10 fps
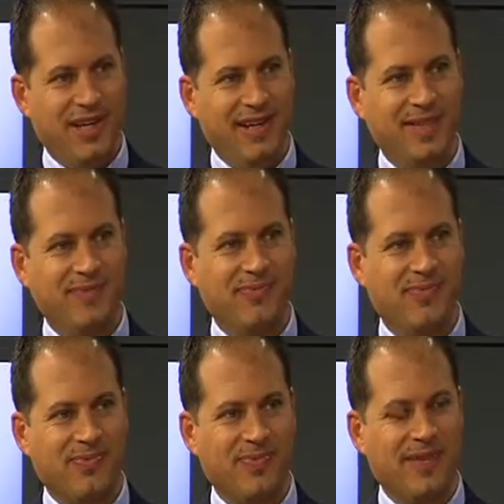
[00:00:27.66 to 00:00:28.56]
D. Is that
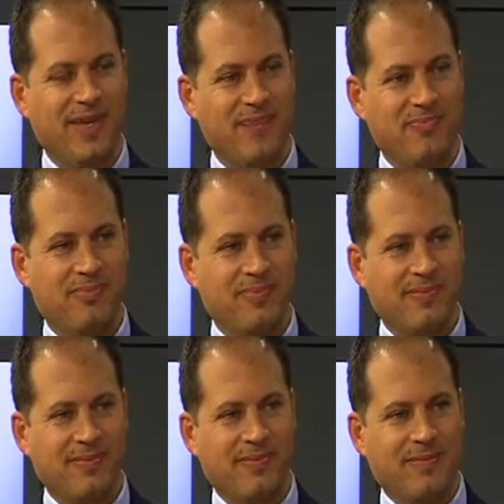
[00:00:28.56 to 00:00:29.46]
right? Yep.
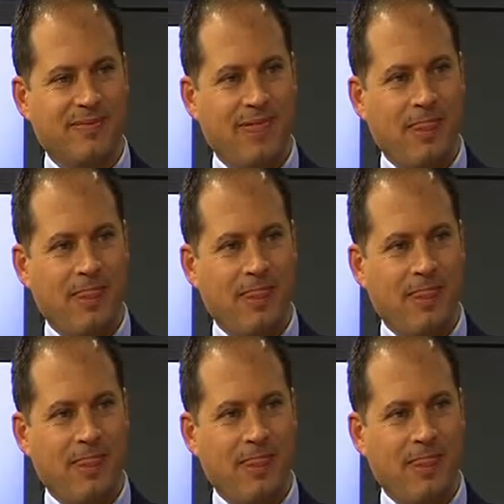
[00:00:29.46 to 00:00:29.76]
Now, uh,